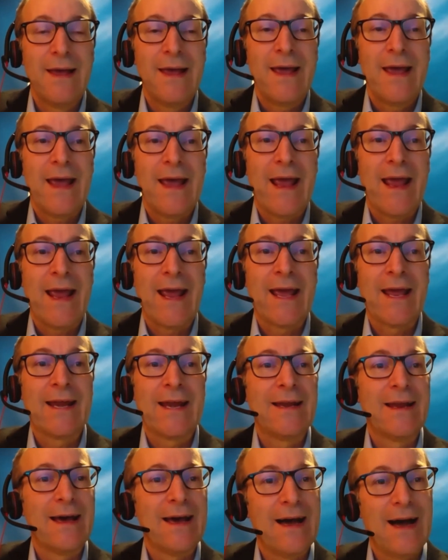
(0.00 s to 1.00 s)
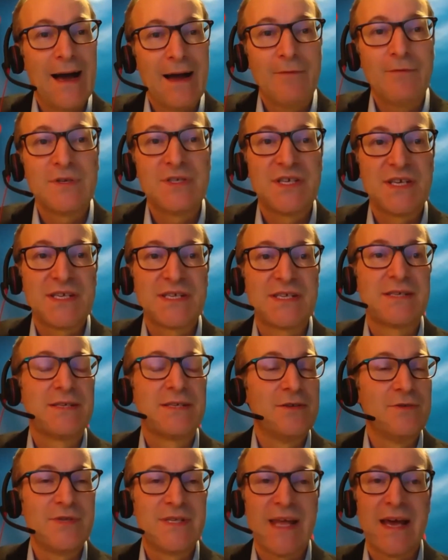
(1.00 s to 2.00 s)
And I would just
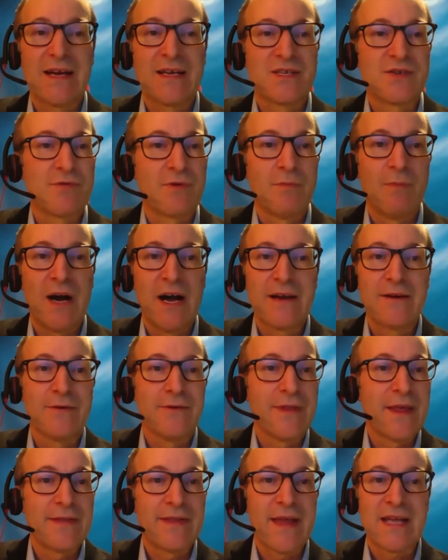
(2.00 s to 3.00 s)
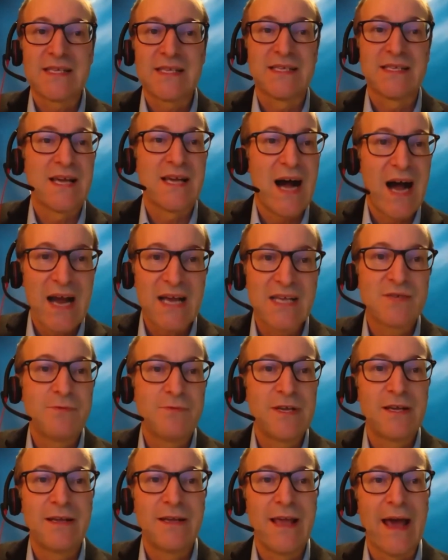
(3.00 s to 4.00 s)
use that as a reminder that that's as high as
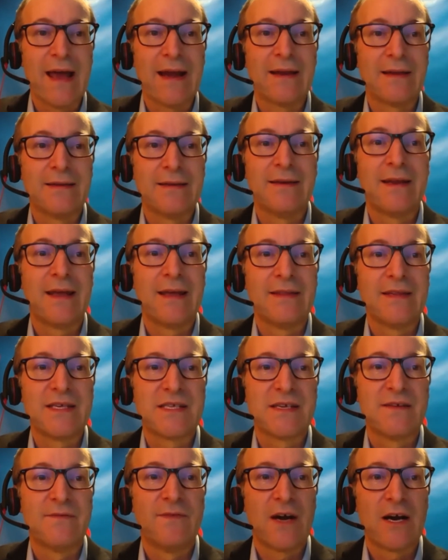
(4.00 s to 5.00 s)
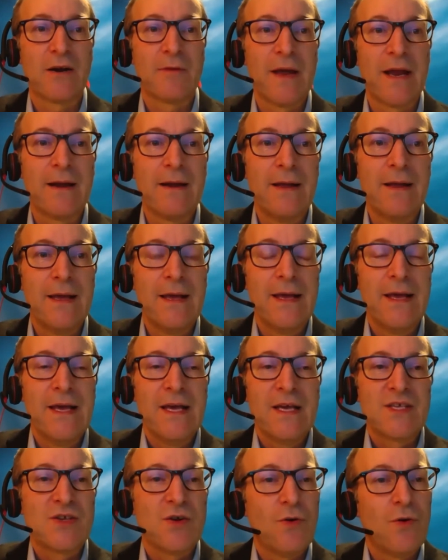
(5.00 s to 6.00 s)
we could get in this environment.
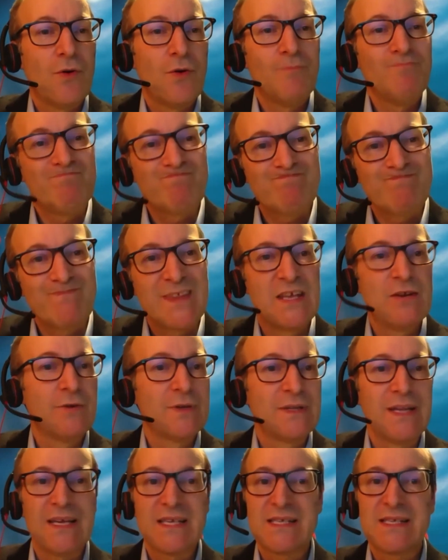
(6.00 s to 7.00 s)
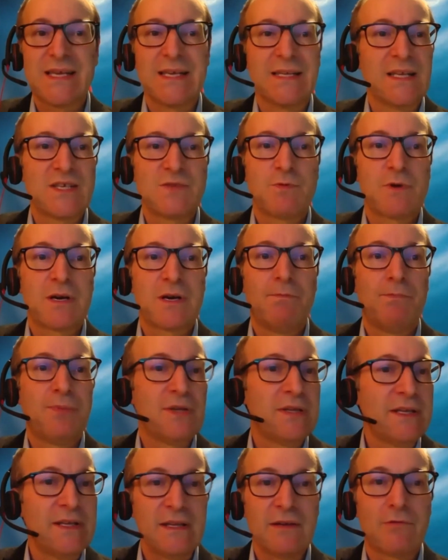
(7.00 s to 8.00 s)
So, unless we're
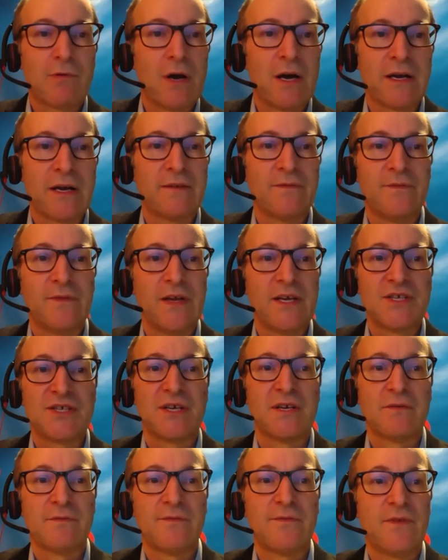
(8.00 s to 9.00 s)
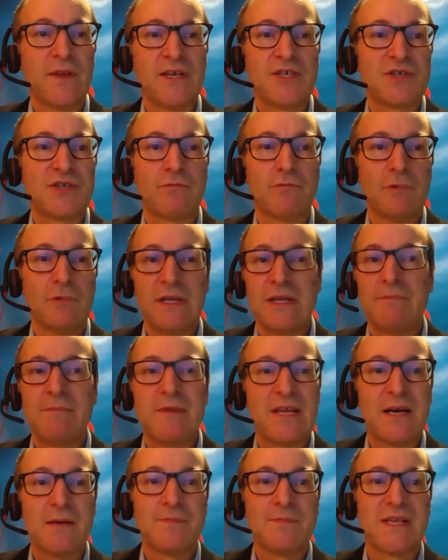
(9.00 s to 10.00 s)
completely relying on inflation and inflation really
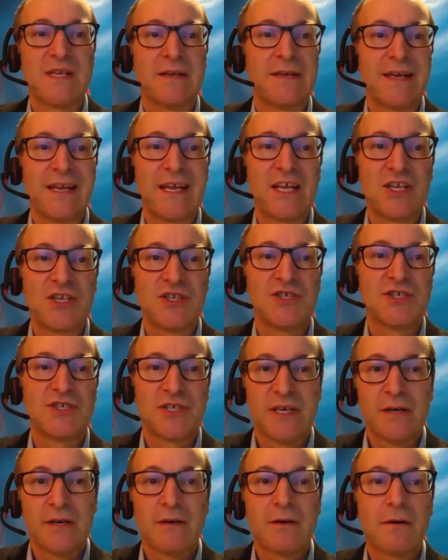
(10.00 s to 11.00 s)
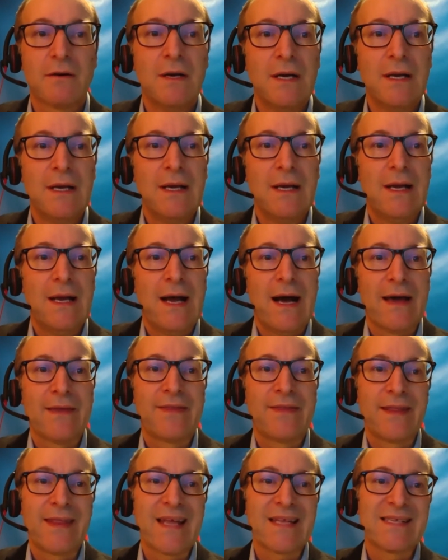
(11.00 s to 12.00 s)
becomes unhinged here, I
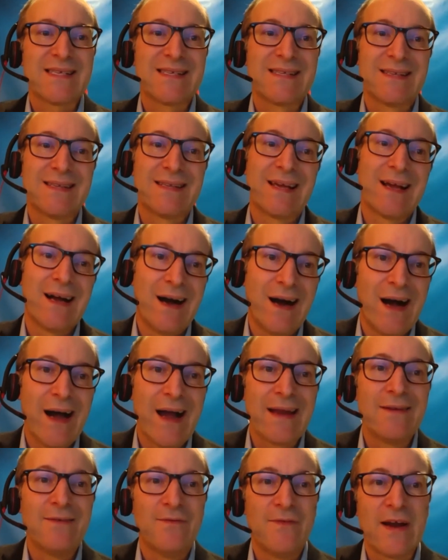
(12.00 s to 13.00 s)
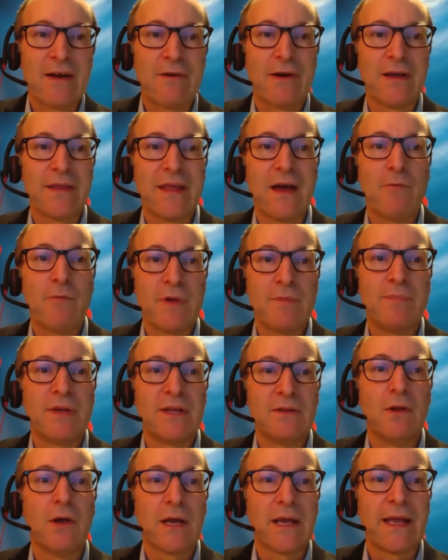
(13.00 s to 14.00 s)
think that's the kind of area that we'd be
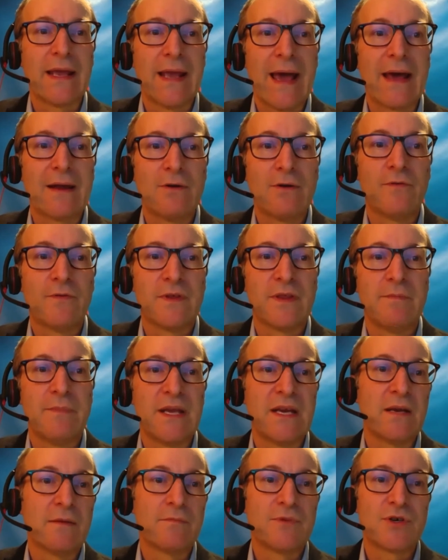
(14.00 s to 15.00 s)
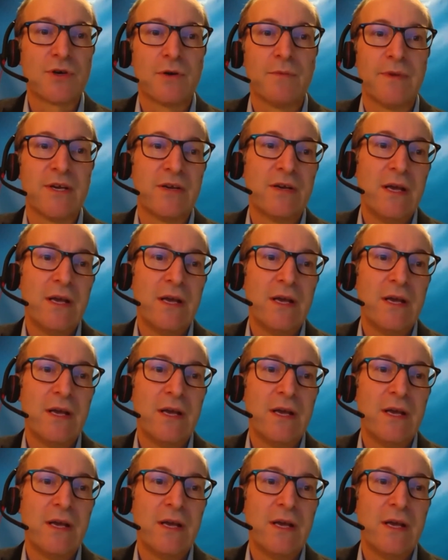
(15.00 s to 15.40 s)
looking at over the medium term, and